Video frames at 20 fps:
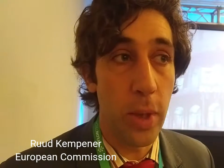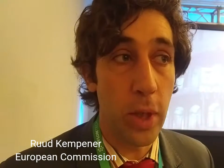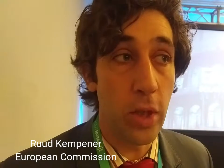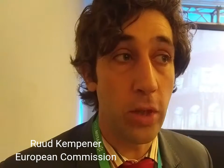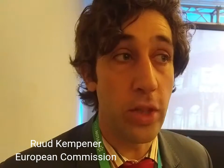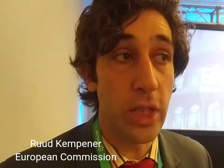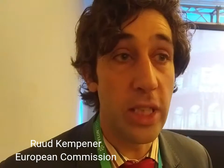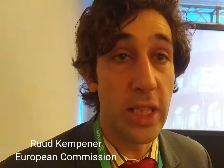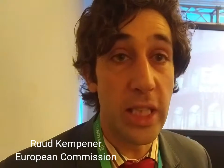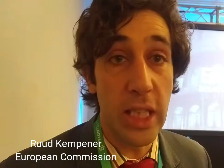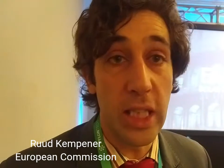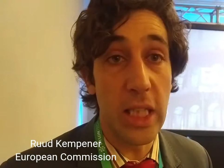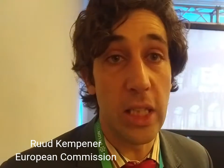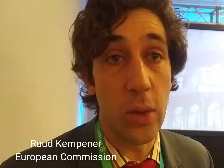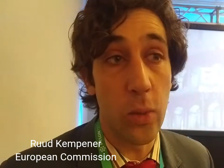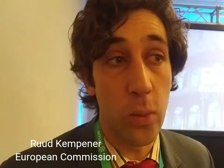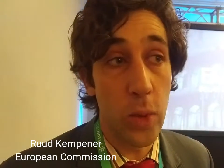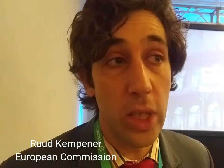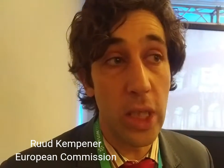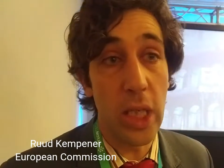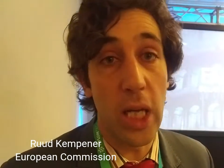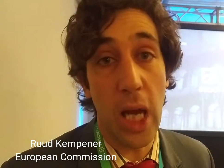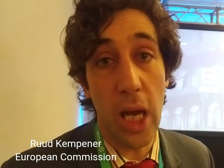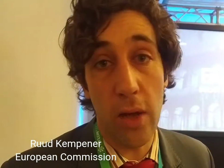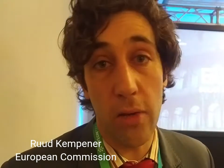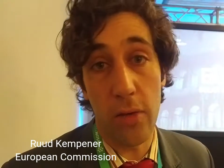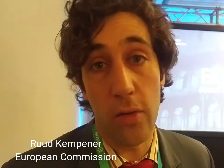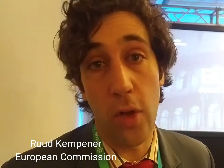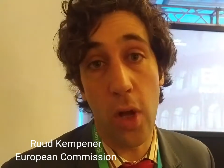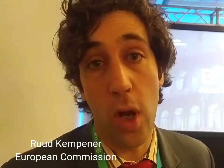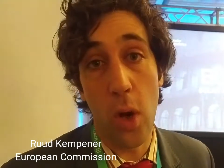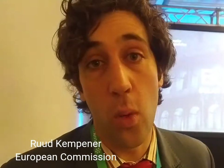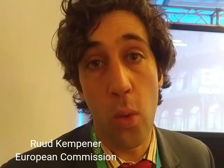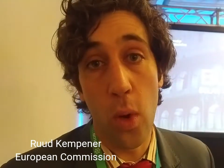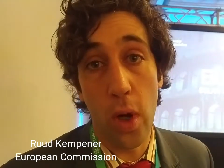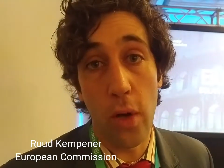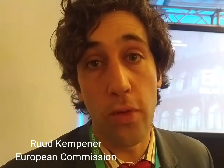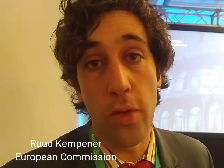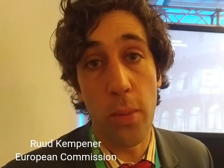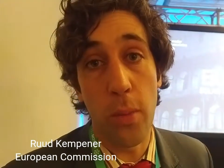Because indeed, we have now
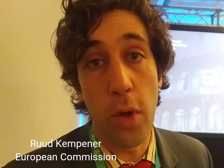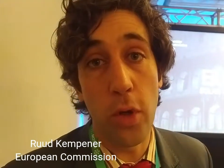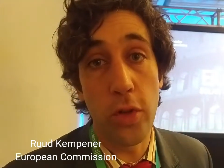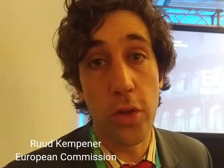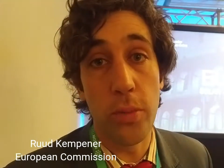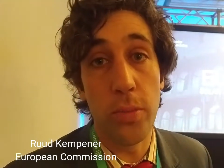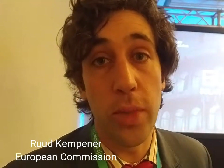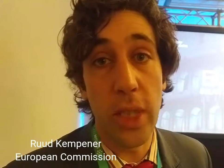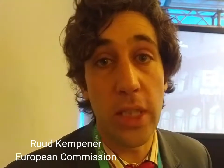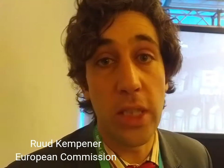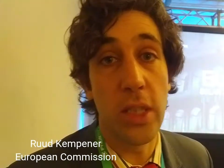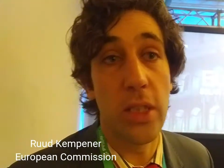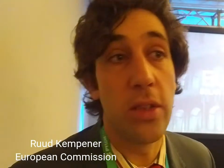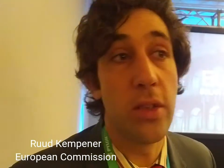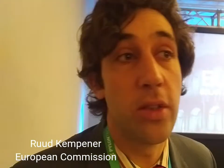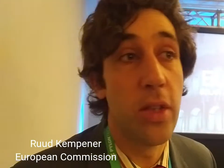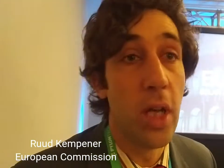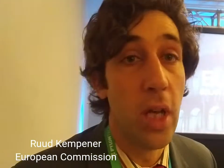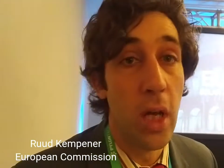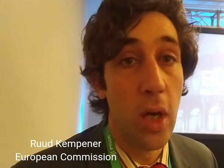one of the most ambitious